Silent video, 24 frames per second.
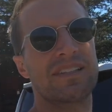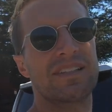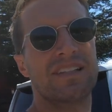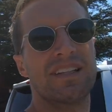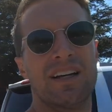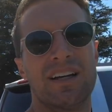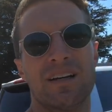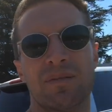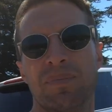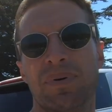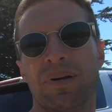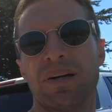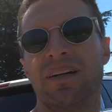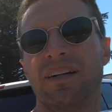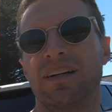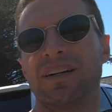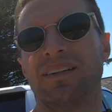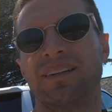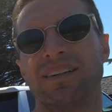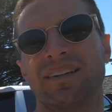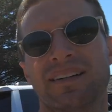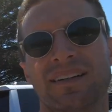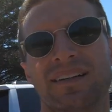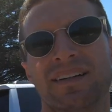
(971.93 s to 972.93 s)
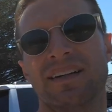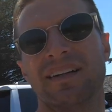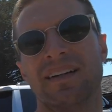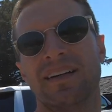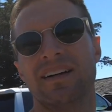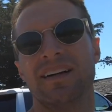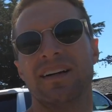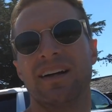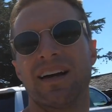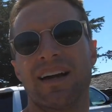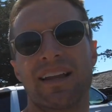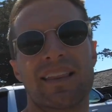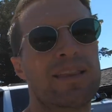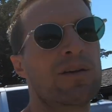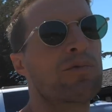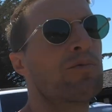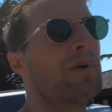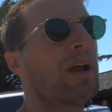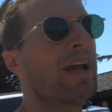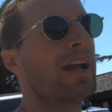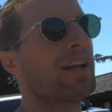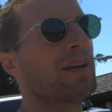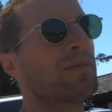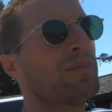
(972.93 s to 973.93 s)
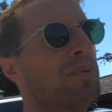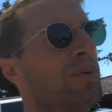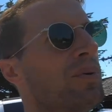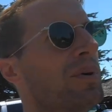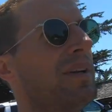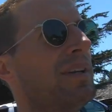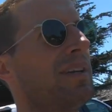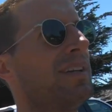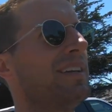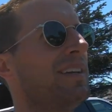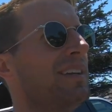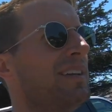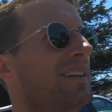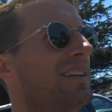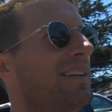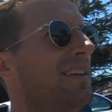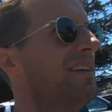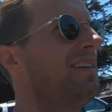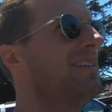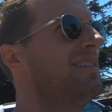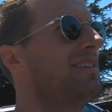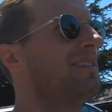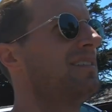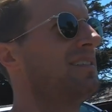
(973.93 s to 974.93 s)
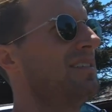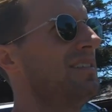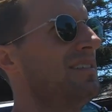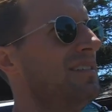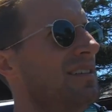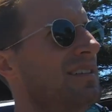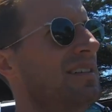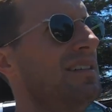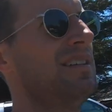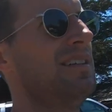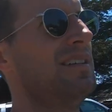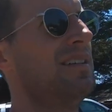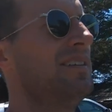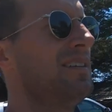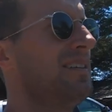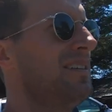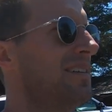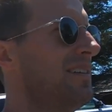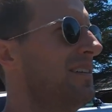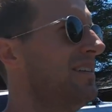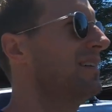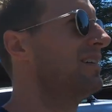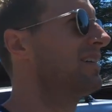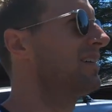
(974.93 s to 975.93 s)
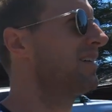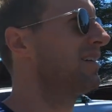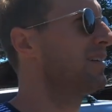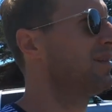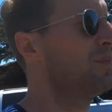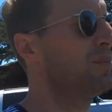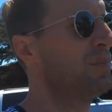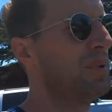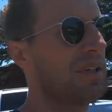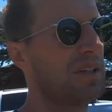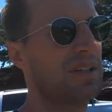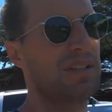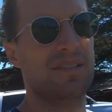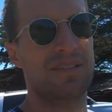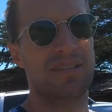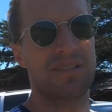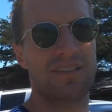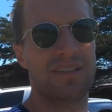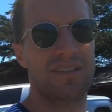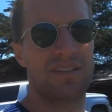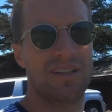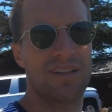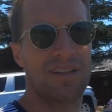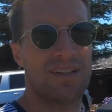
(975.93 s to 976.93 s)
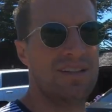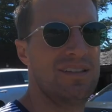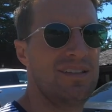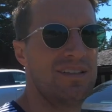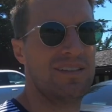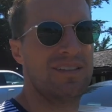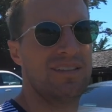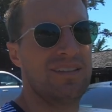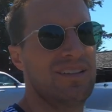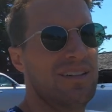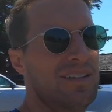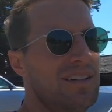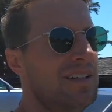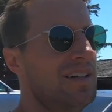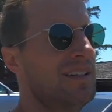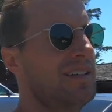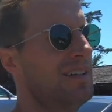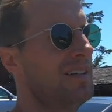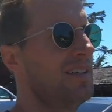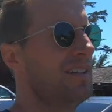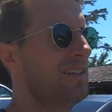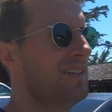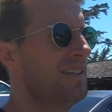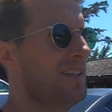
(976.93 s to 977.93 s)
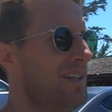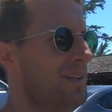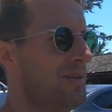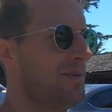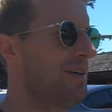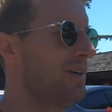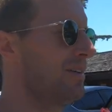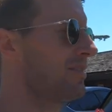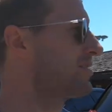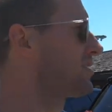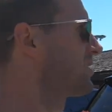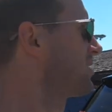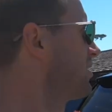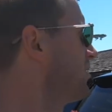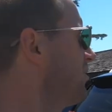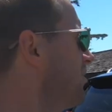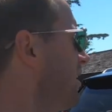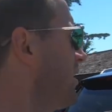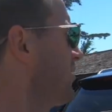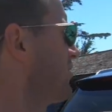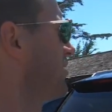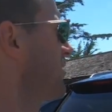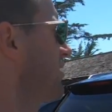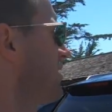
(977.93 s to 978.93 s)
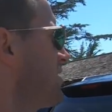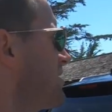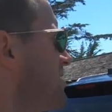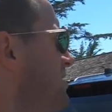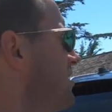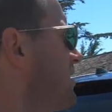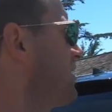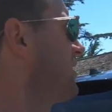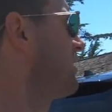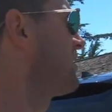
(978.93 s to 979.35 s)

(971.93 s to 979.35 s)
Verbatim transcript: just up the Ragged Point Inn in Big Sur. Two hours to go after this to